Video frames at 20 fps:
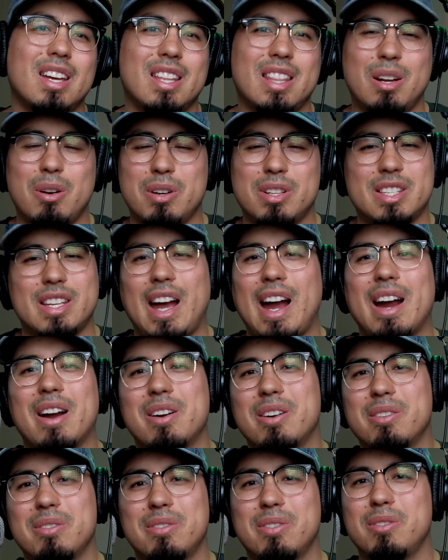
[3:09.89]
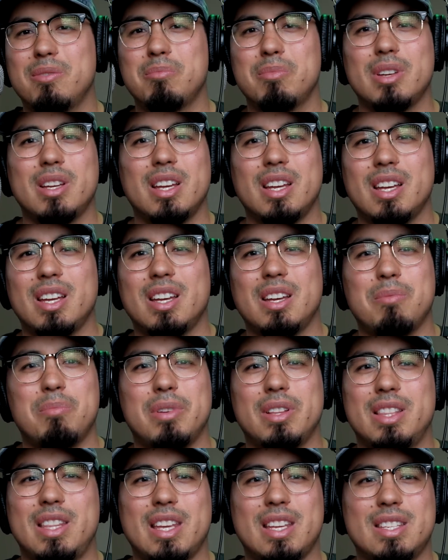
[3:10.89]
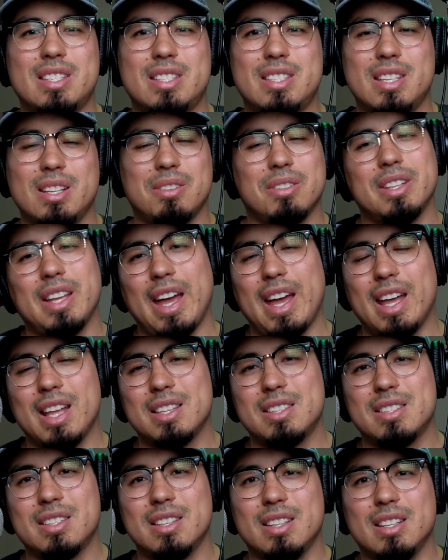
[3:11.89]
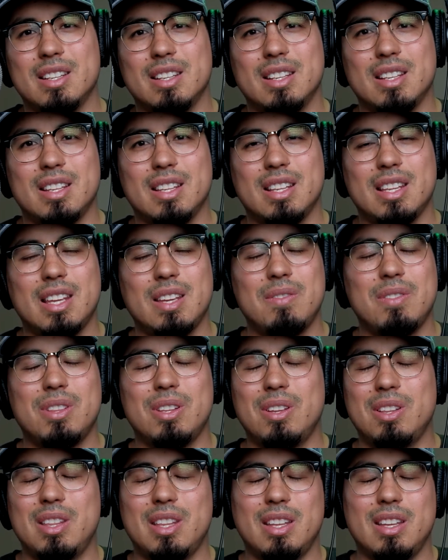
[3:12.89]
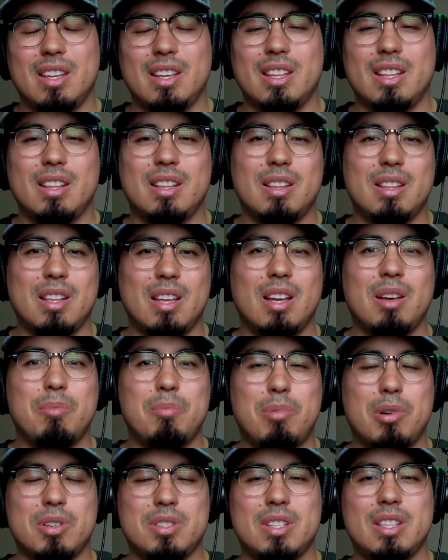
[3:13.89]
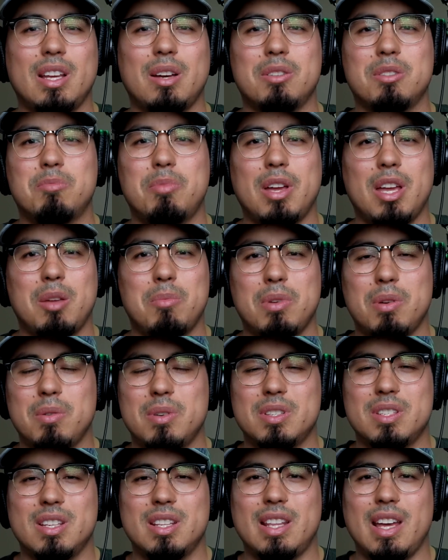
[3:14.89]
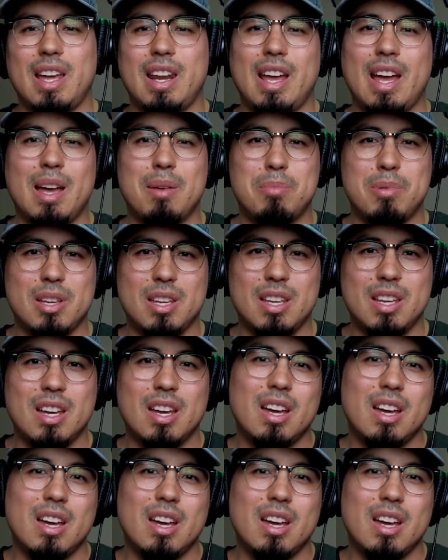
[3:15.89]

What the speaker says: They were tired of them, but they still danced. And even though the person that was paying me wasn't that happy,